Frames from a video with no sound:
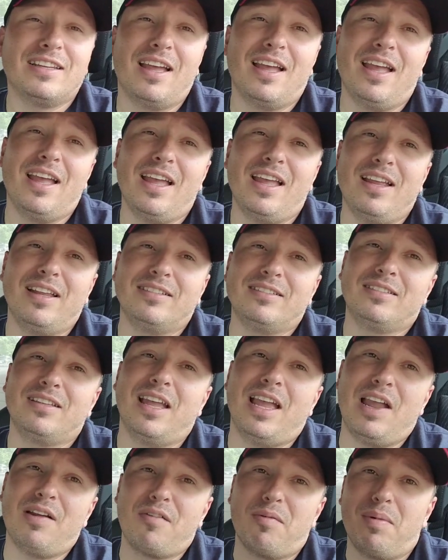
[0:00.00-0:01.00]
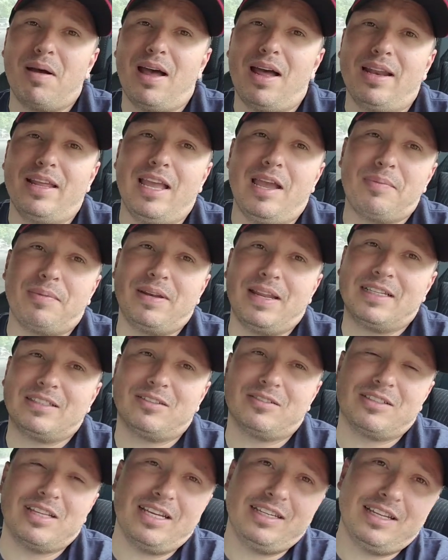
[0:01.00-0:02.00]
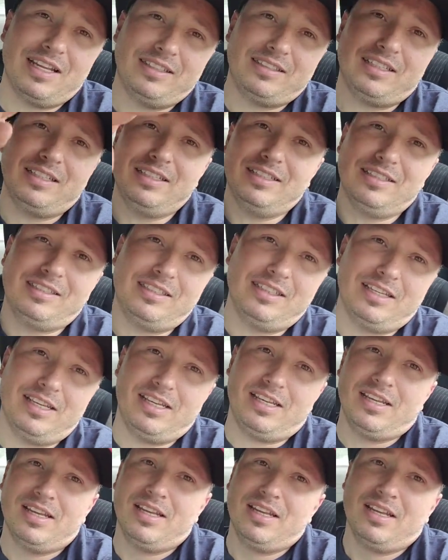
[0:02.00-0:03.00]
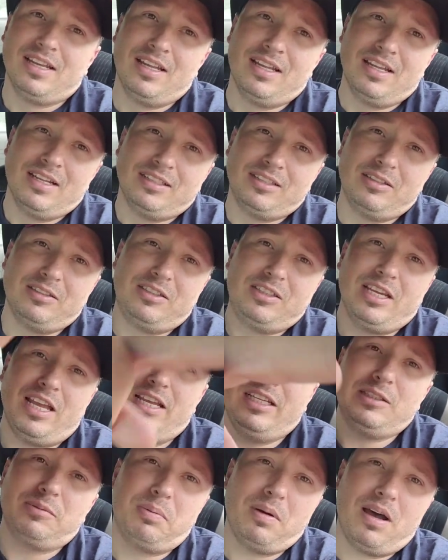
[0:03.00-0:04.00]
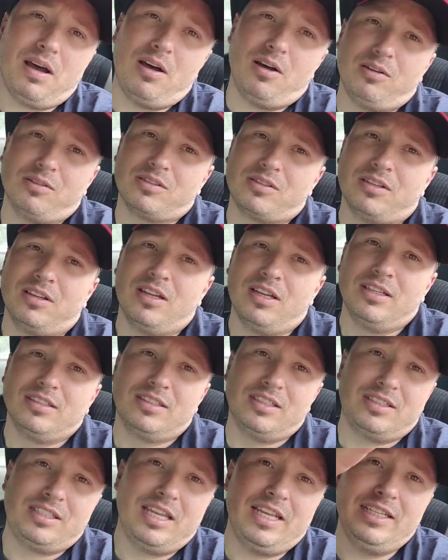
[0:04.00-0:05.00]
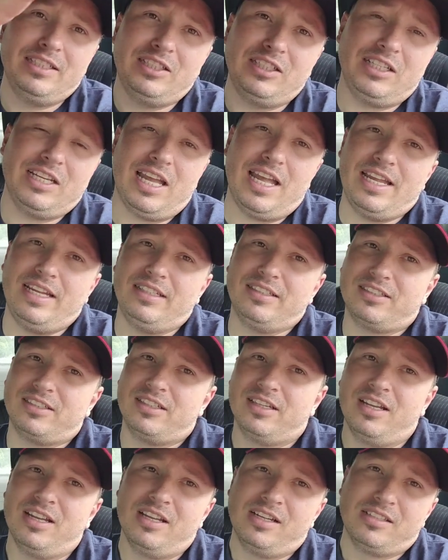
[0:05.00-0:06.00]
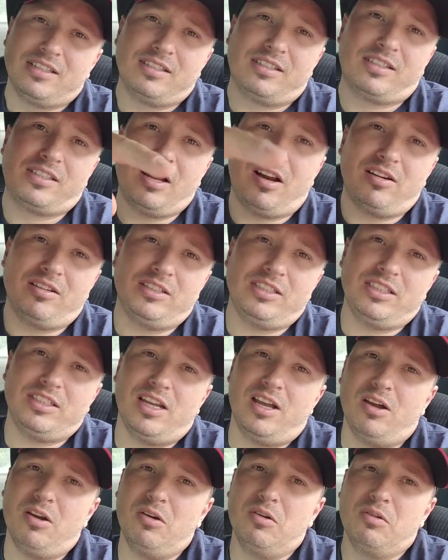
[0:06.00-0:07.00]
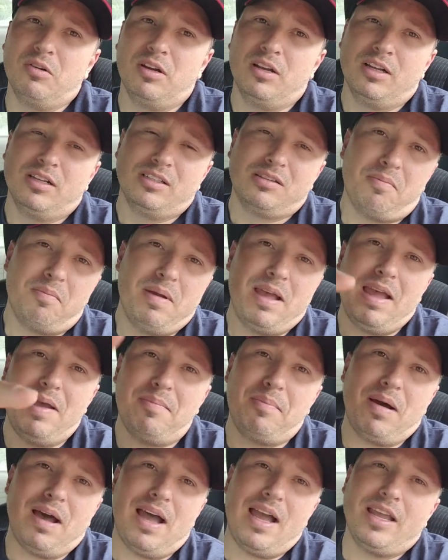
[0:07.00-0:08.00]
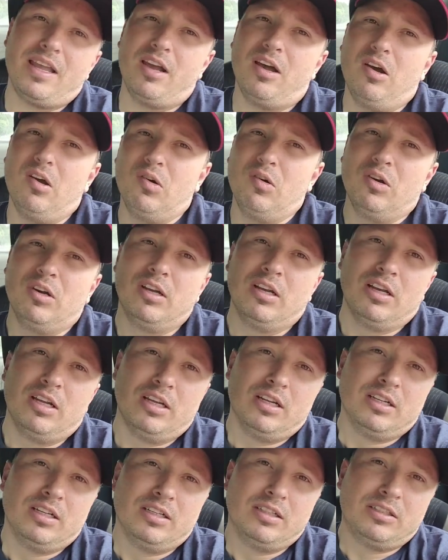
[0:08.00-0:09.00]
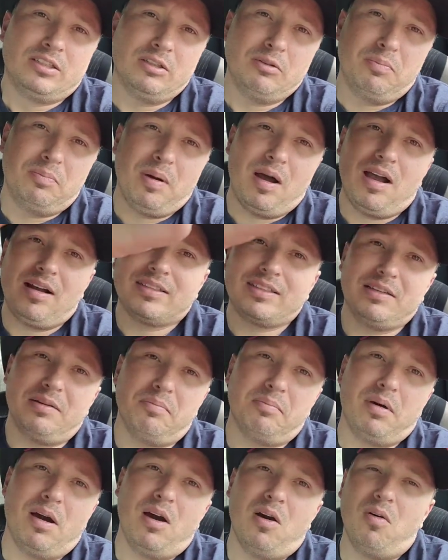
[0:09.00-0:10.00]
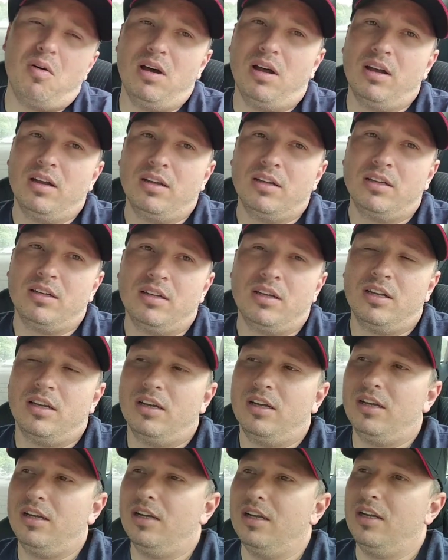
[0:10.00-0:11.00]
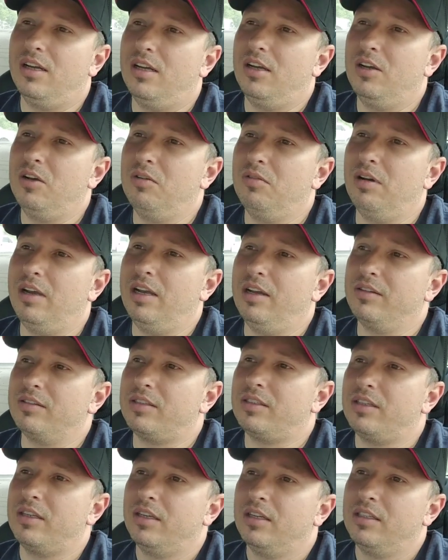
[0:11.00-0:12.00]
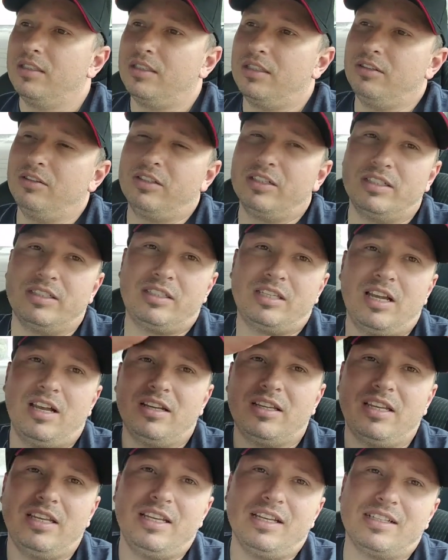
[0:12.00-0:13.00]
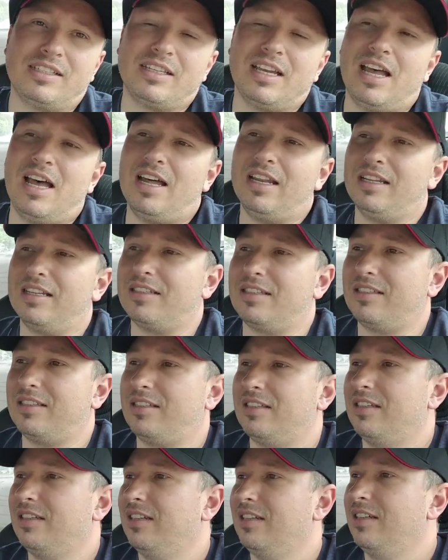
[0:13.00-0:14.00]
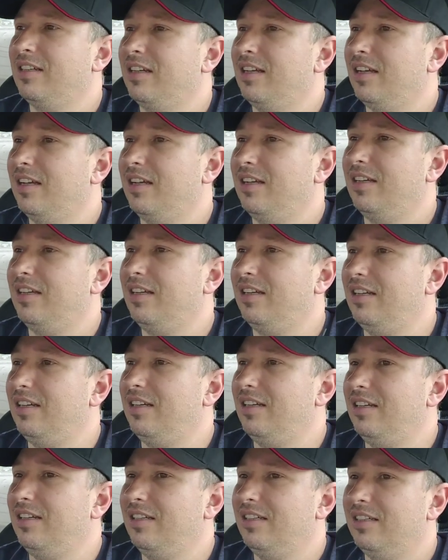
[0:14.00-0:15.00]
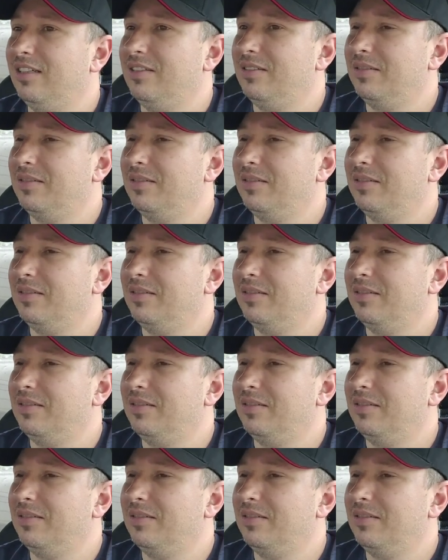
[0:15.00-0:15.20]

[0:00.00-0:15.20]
Day, everybody. Happy National Snake Day TNT, to Jay's Balls, to TGH, to Sergio, to Mad Bio, to Boxing Boa, uh, who else? To Kentucky Exotics, uh,